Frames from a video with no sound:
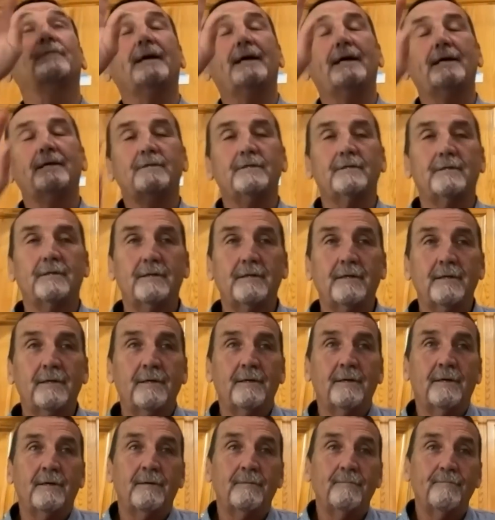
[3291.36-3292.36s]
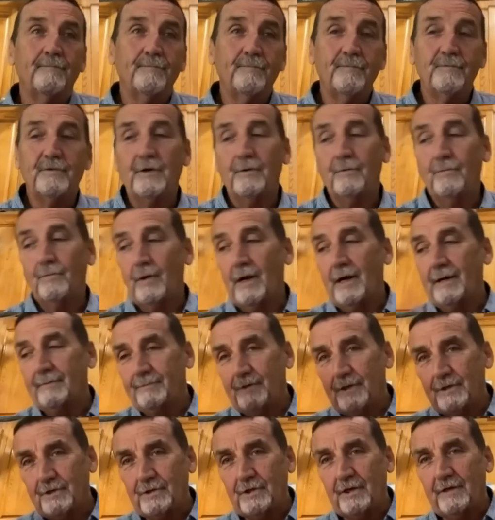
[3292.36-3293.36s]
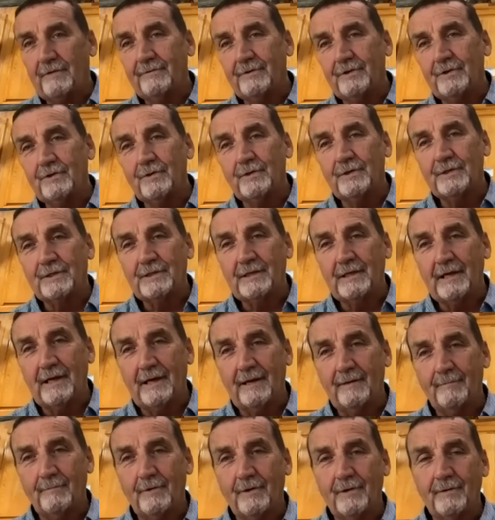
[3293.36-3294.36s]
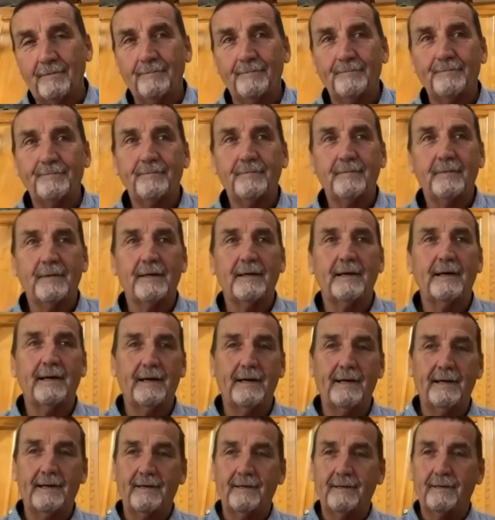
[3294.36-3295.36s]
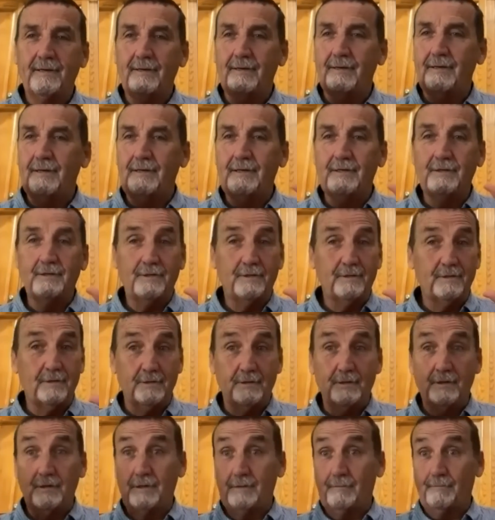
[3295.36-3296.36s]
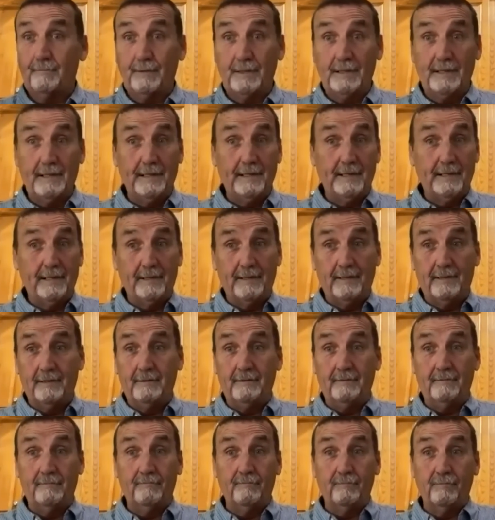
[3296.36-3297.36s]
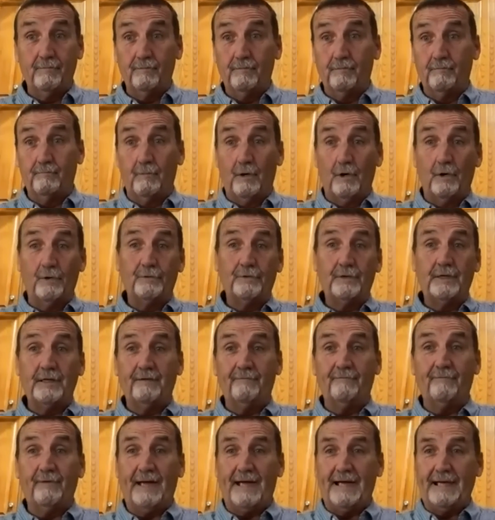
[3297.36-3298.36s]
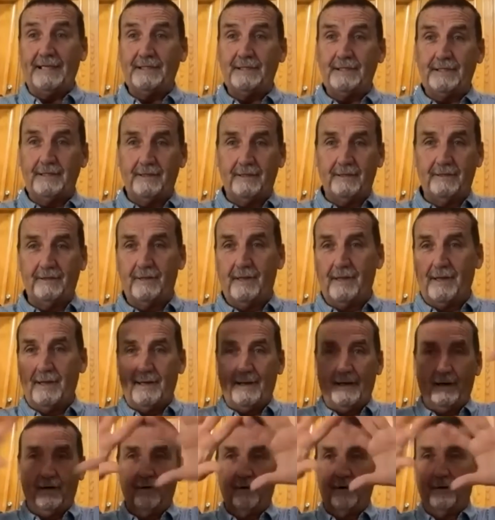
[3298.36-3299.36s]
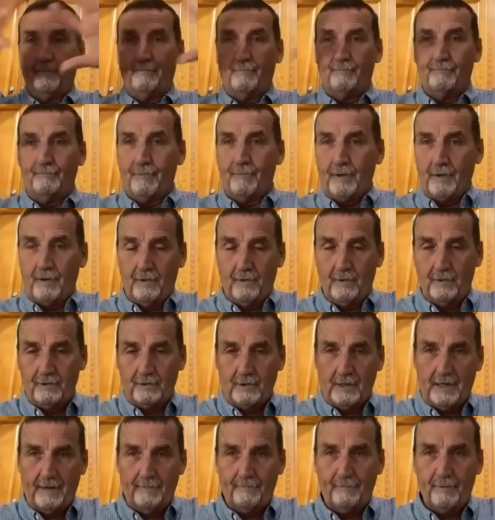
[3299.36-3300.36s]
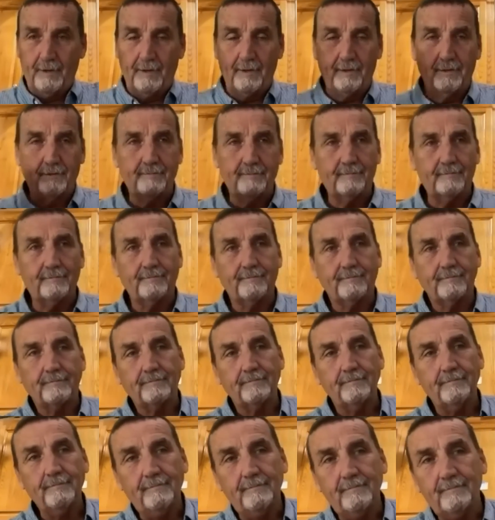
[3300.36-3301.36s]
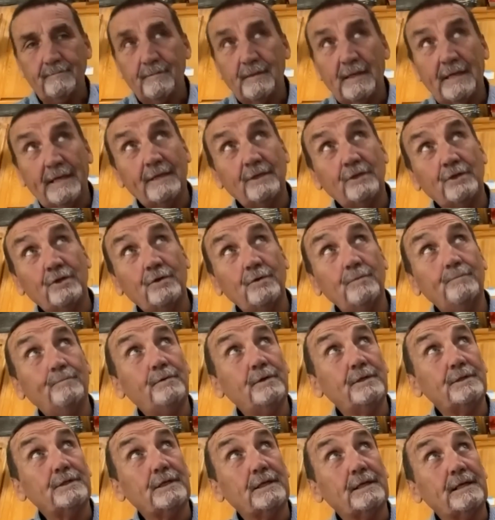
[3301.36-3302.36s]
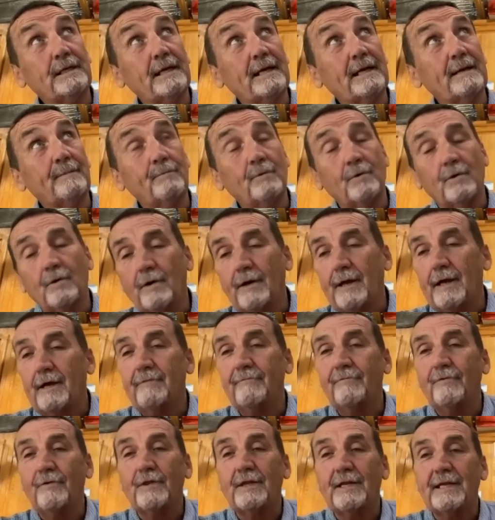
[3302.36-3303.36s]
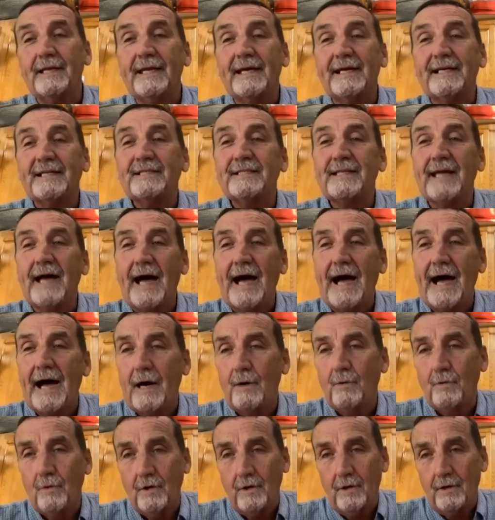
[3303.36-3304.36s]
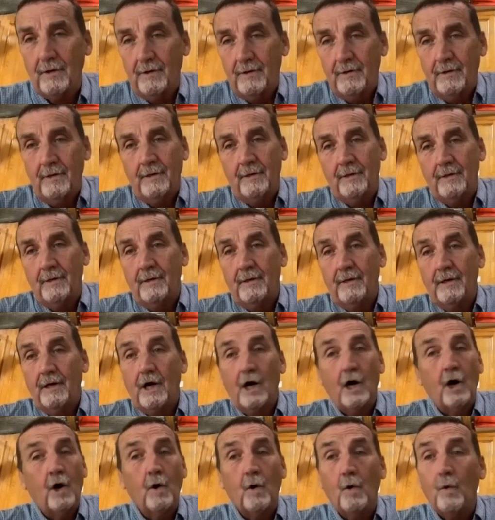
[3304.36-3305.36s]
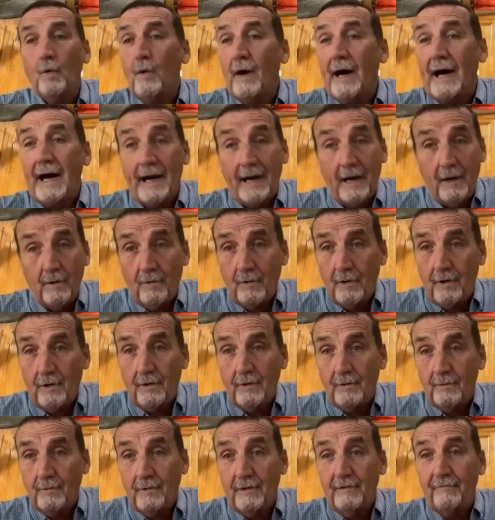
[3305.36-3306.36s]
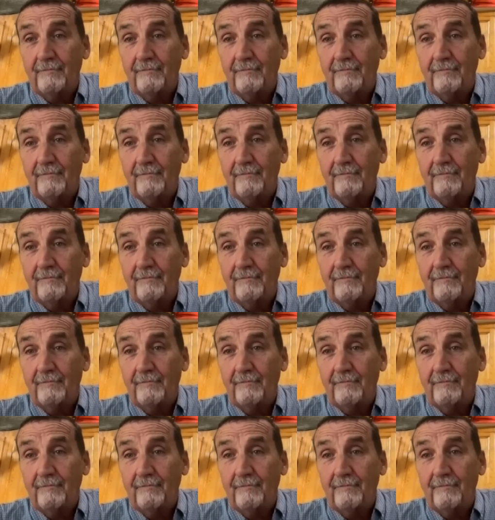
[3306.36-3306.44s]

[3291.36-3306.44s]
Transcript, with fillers: flashing. So Rob goes over to his camera and it's this big, multifaceted thing on a pole, tripod. He she puts the camera on it, and for the next hour, a whole hour, we